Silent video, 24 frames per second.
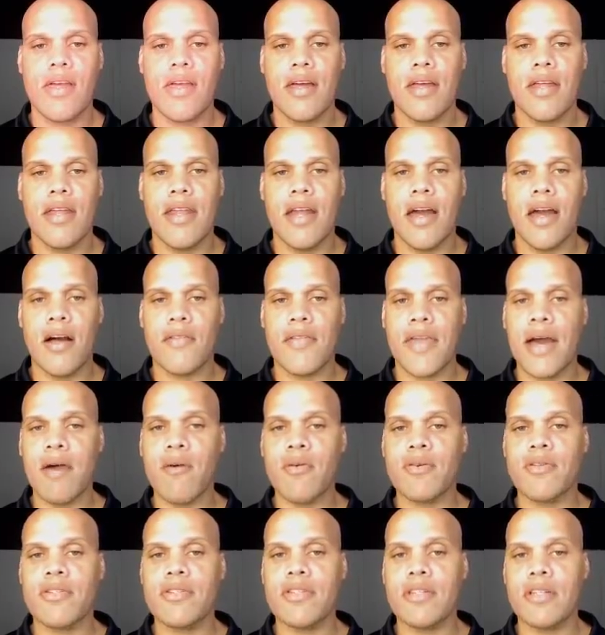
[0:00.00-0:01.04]
Now that was
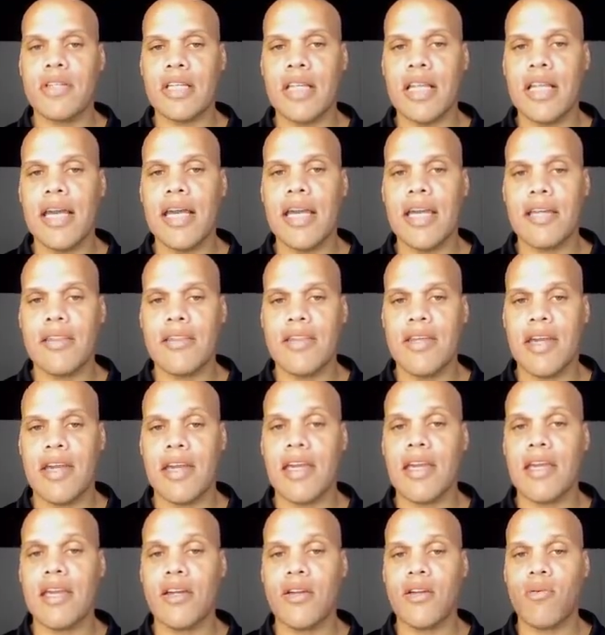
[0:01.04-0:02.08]
a delayed thing. He
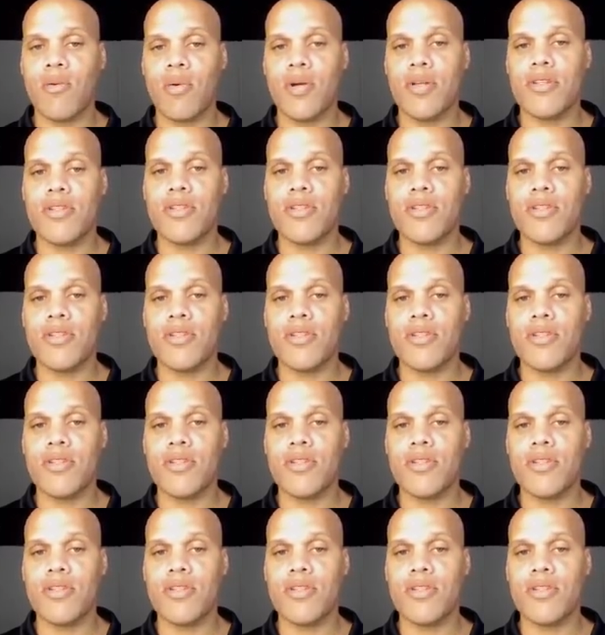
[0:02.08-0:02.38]
could have went to